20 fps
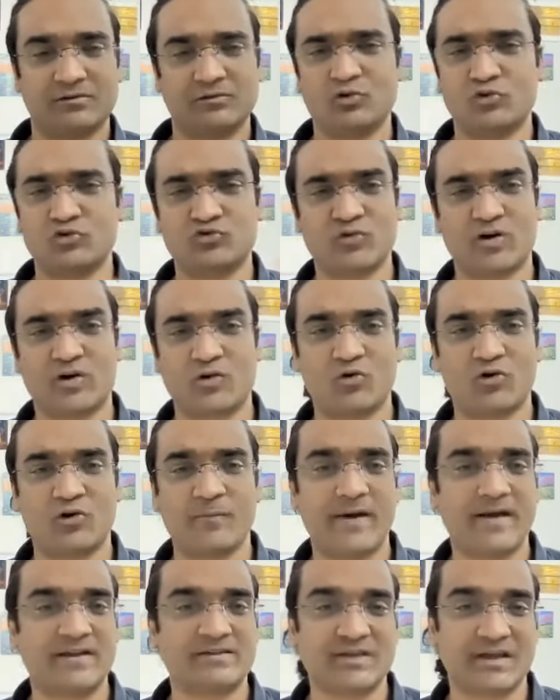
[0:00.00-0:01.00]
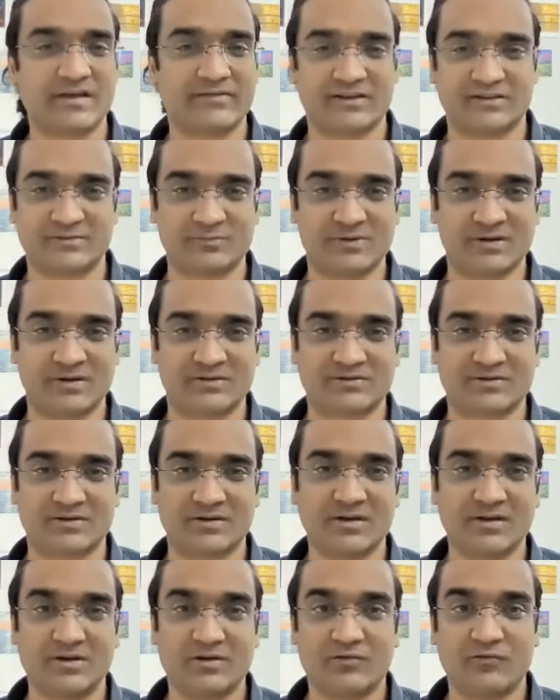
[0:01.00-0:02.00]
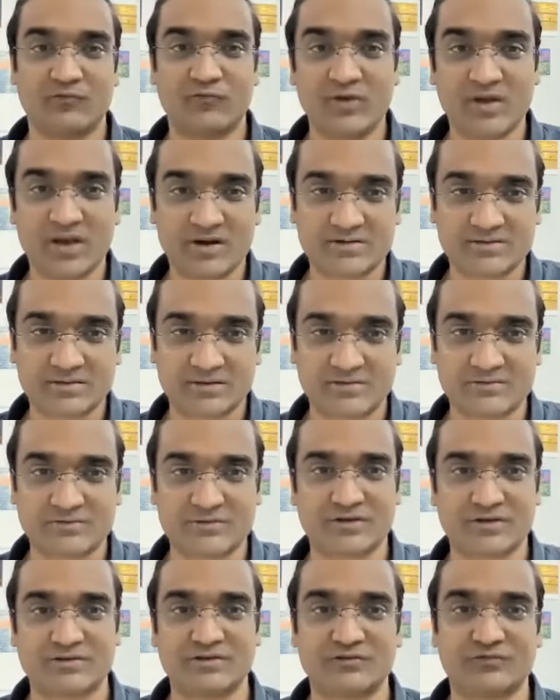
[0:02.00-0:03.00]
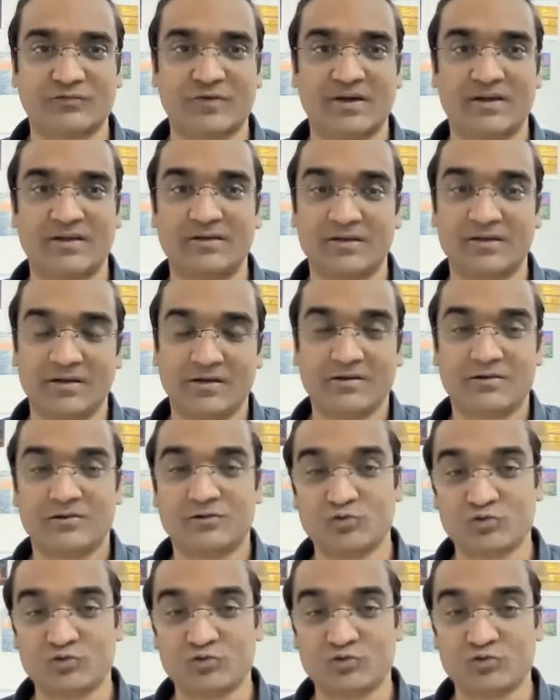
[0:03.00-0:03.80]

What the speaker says: Those who are old batch, they have experience. We had certain sessions wherein